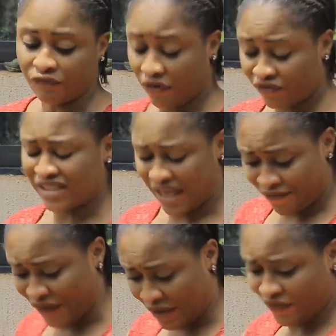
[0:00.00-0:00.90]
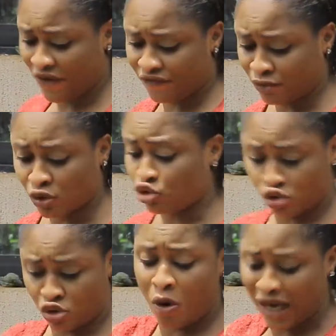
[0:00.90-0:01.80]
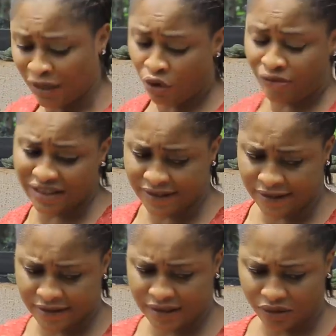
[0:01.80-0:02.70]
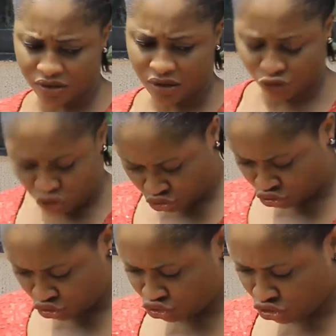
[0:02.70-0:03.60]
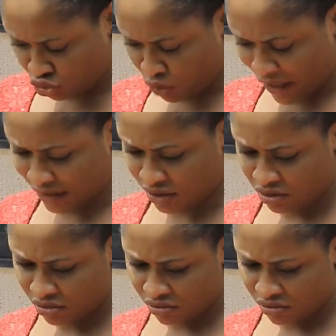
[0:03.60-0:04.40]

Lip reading: Every time, fam. So someone cannot rest in this house. Just look at.